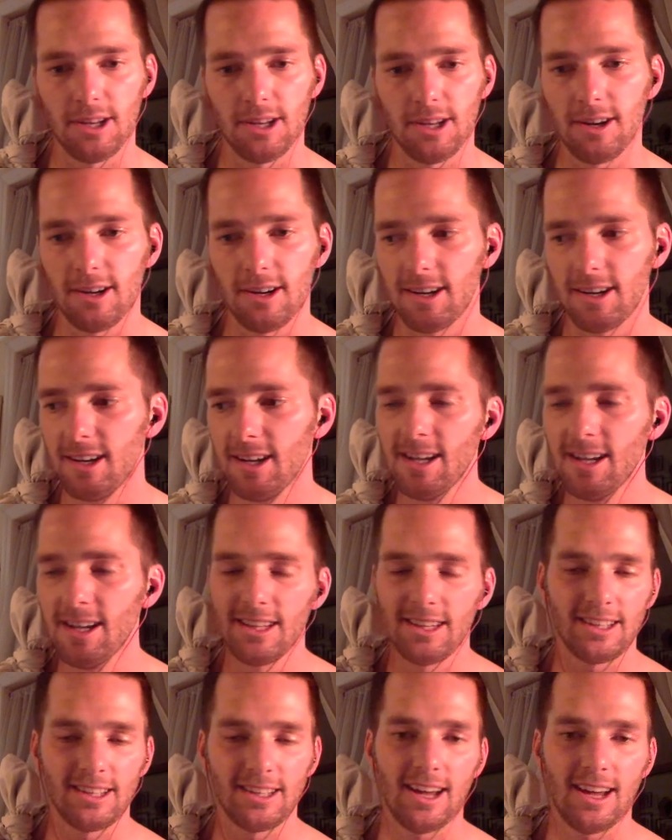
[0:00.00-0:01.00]
yoga?
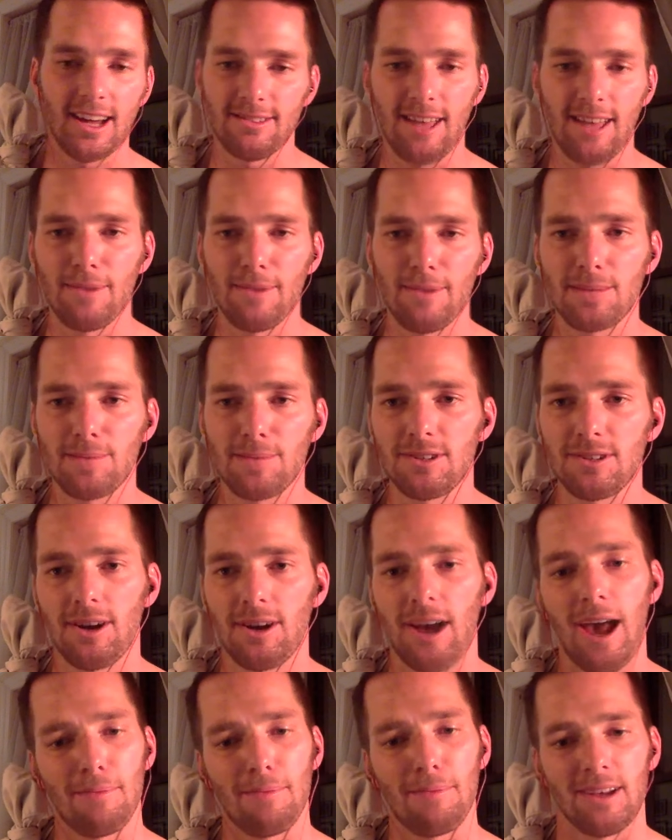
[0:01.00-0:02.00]
Like that. That makes me so
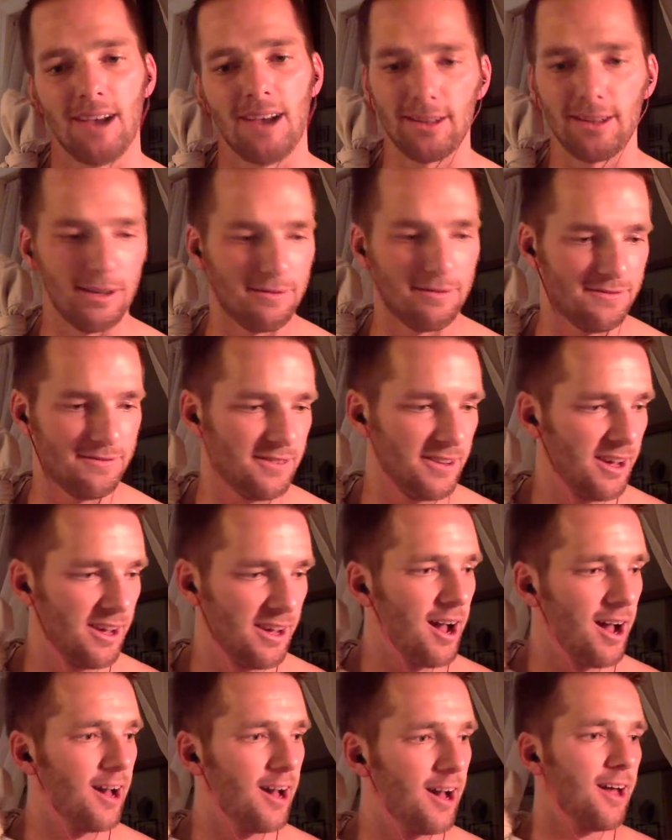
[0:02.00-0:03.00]
happy. I love.
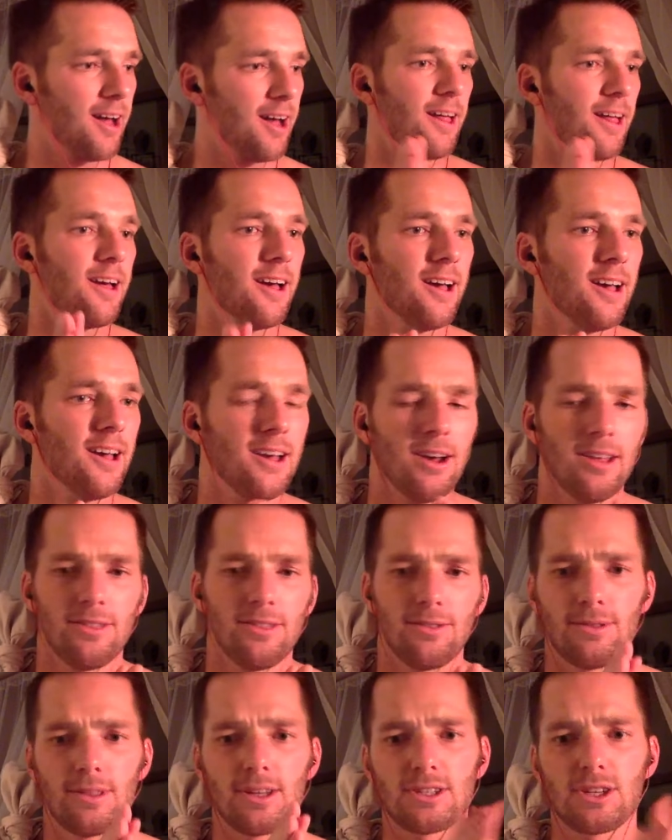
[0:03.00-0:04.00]

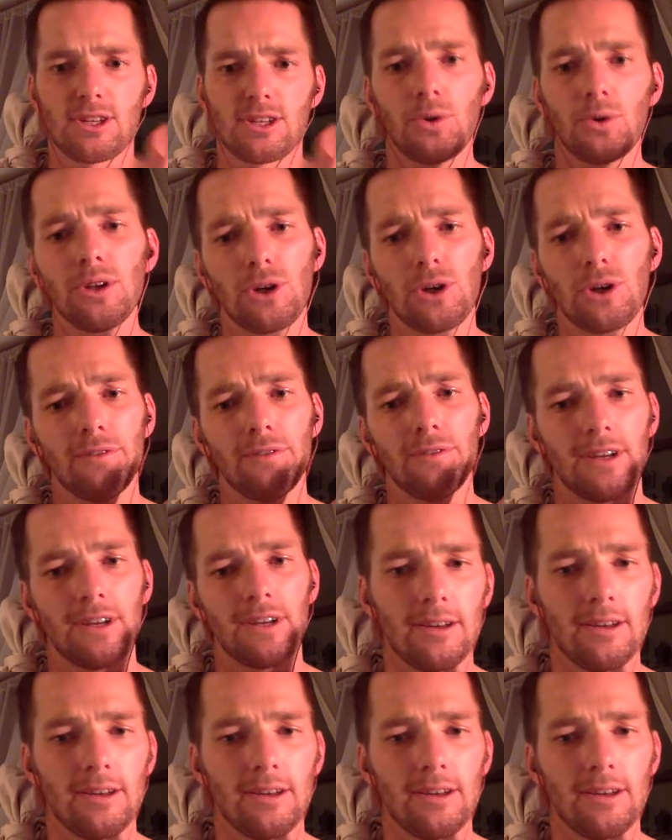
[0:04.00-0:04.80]
There's this really cool video